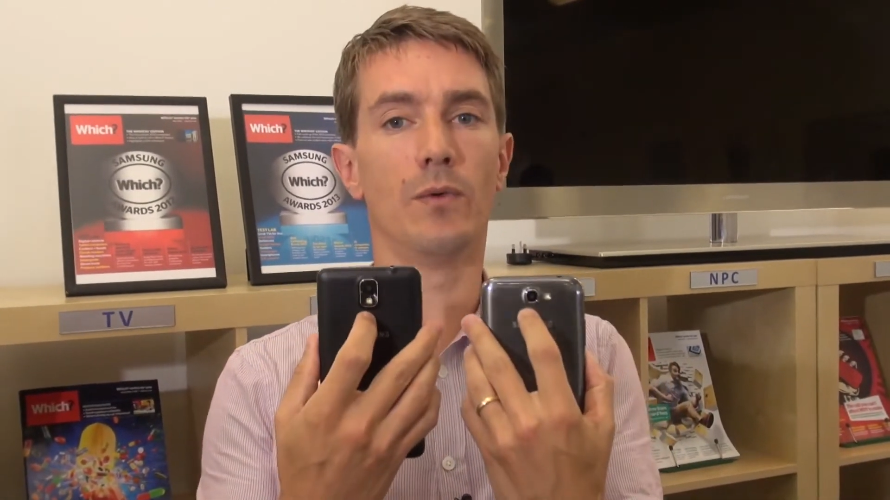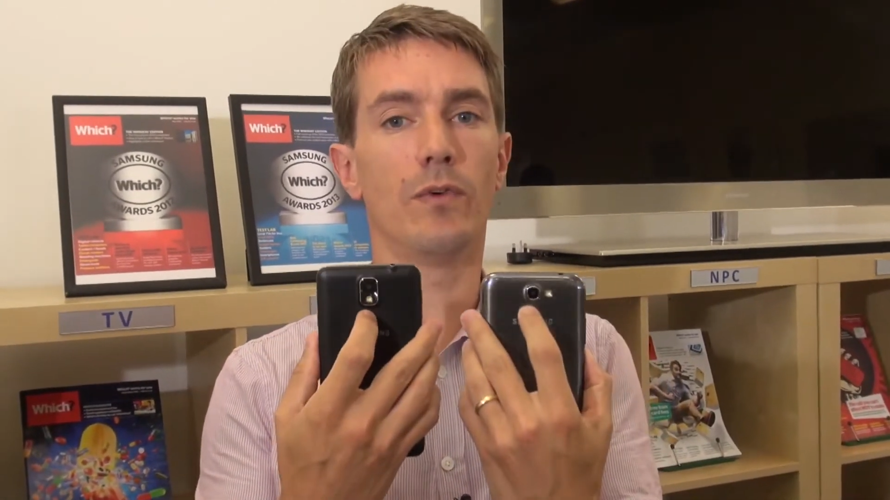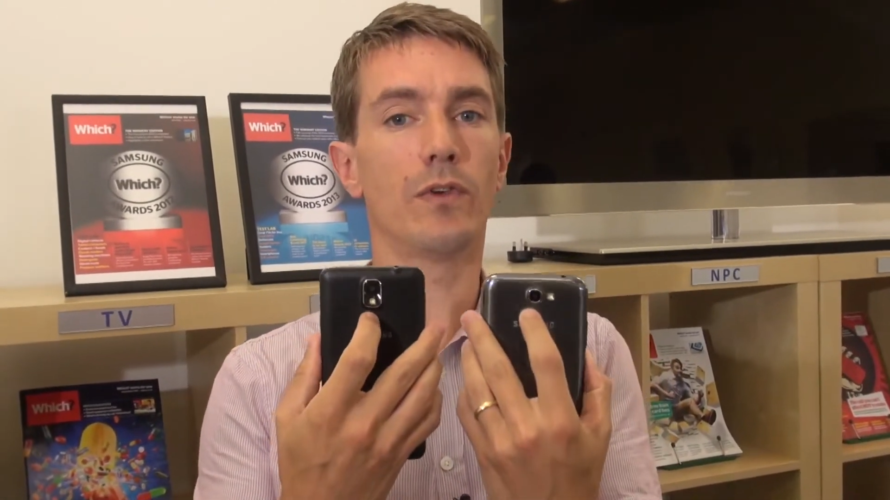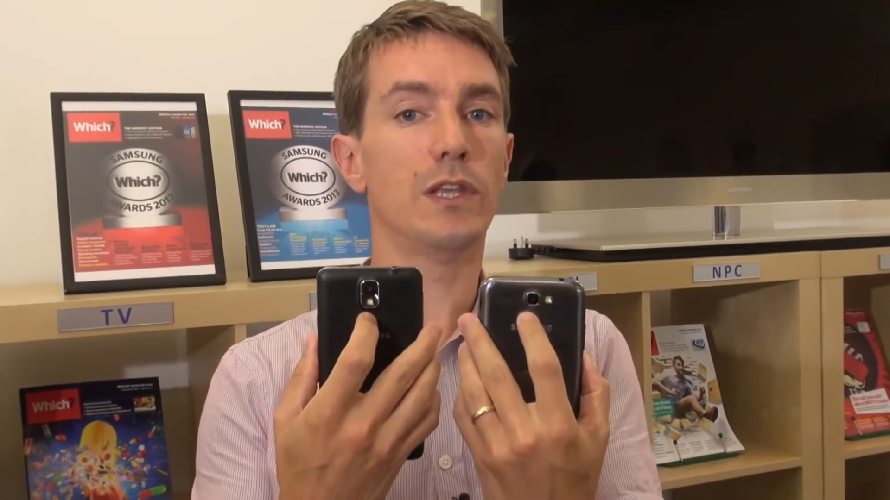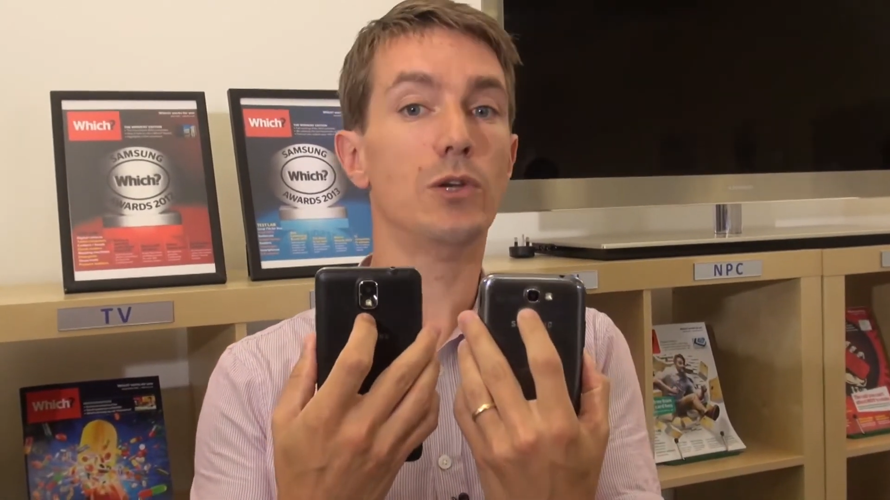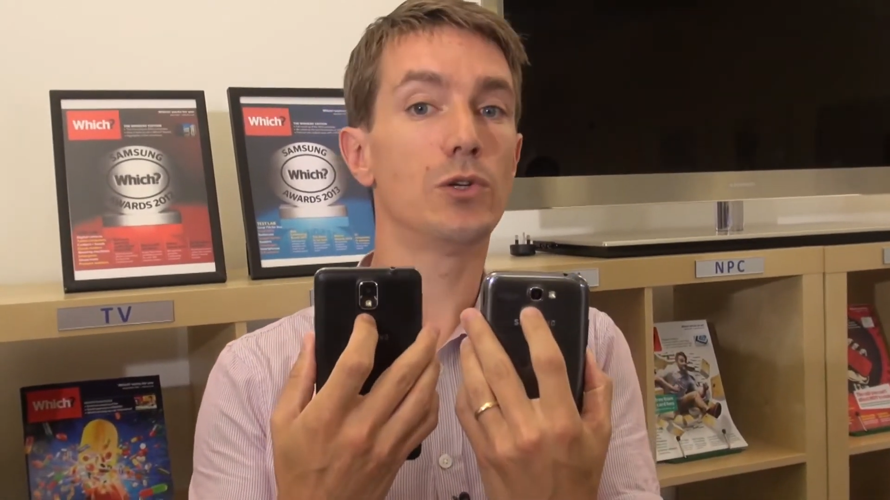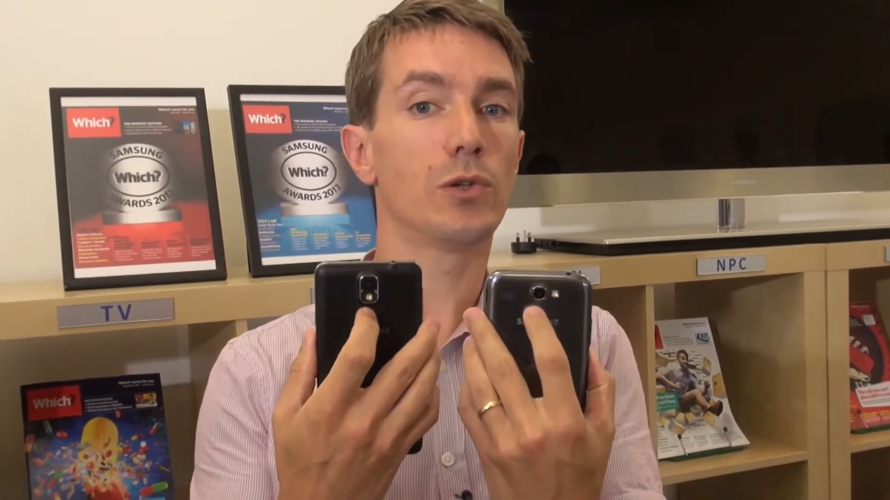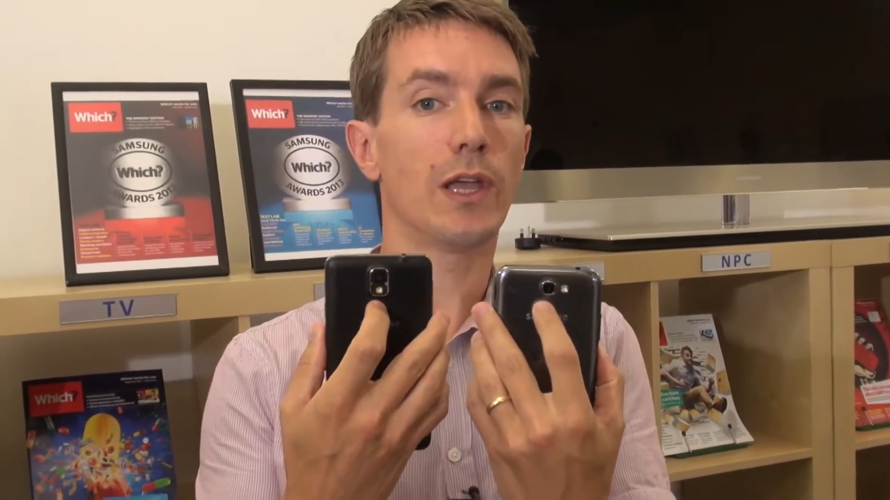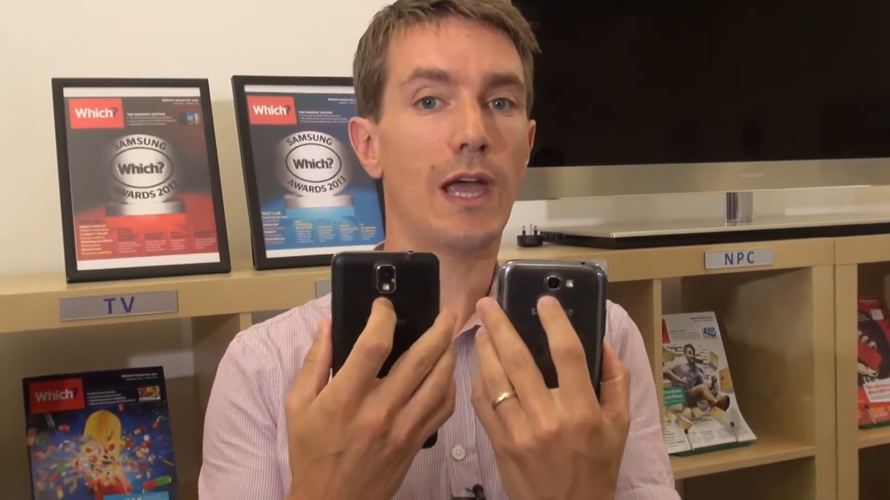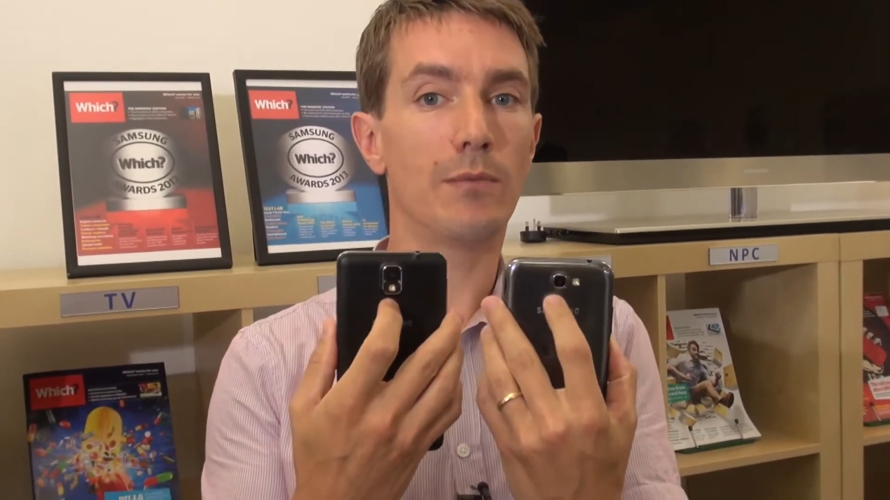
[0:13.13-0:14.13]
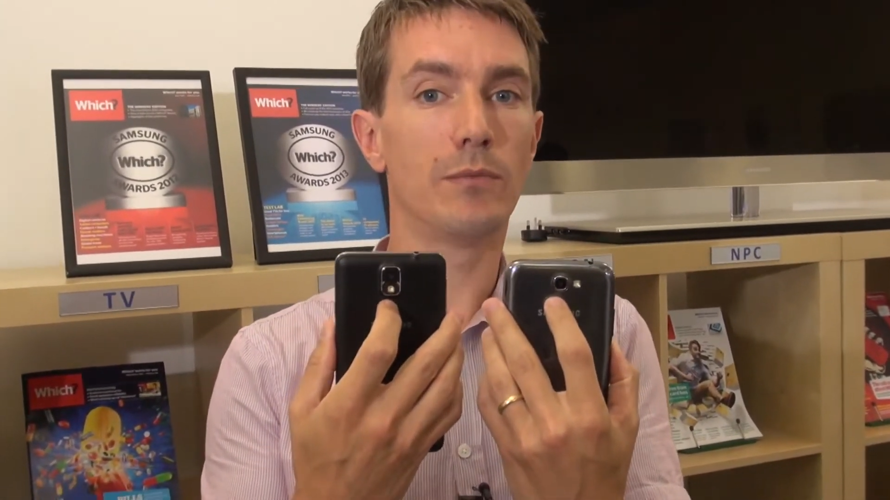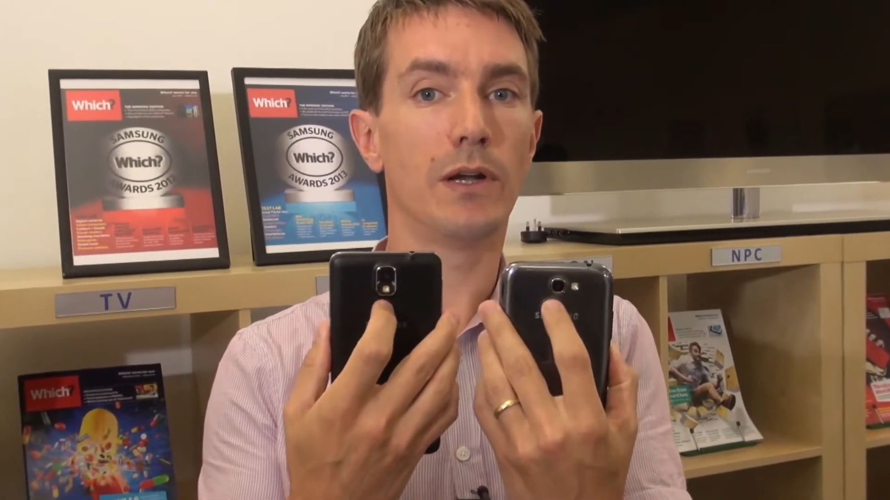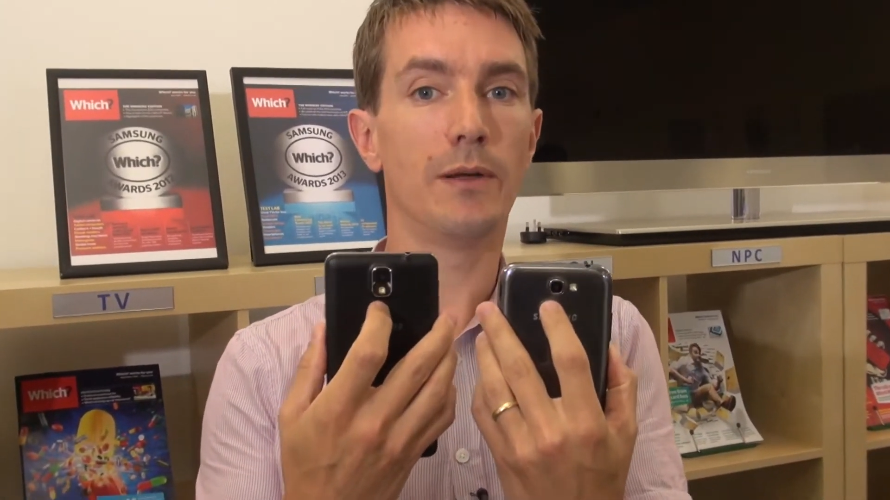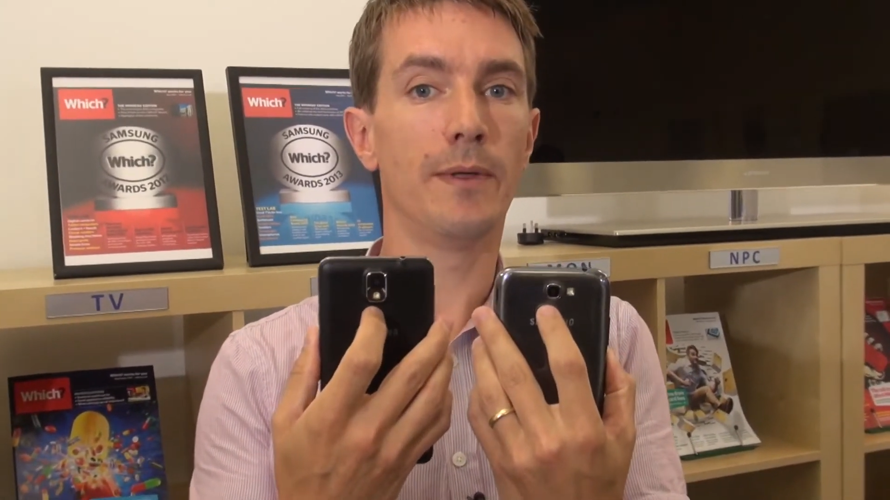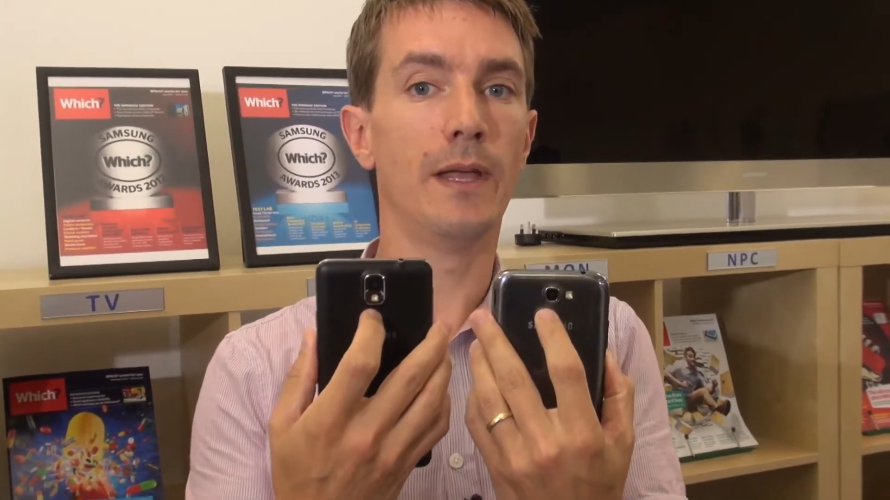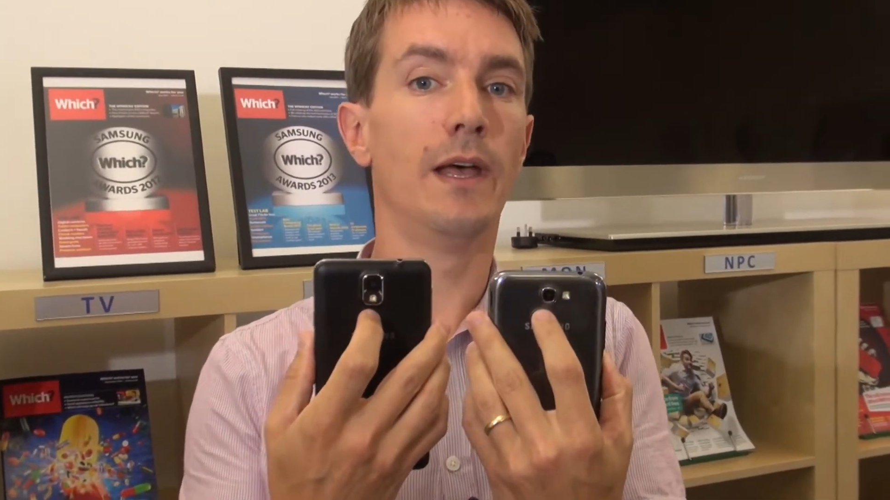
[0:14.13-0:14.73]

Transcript: we've got the usual camera.